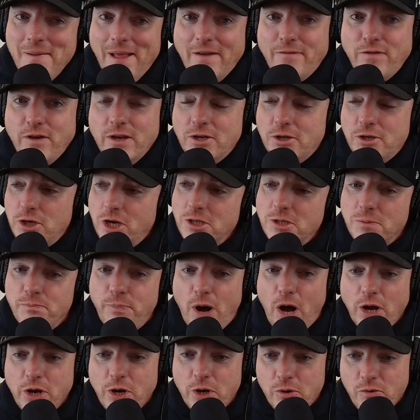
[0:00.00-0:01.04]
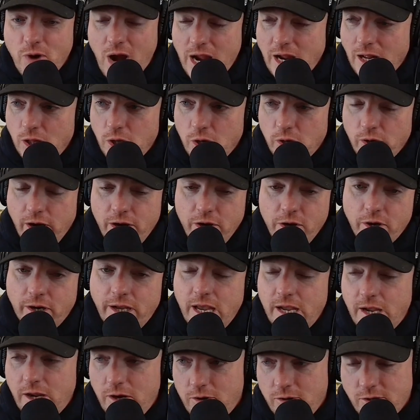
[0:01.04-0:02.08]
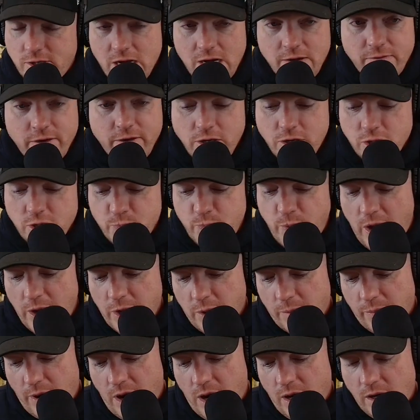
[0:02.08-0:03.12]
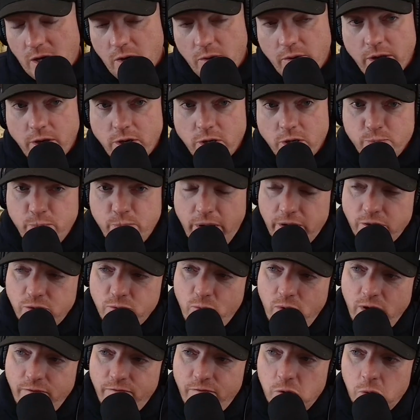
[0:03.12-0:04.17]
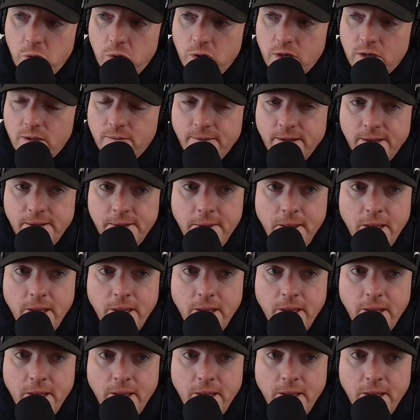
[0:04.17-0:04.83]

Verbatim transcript: if you just bought absolutely. your Wrangler and you're kicking yourself, or you just bought your Bronco, or you just bought a twenty-four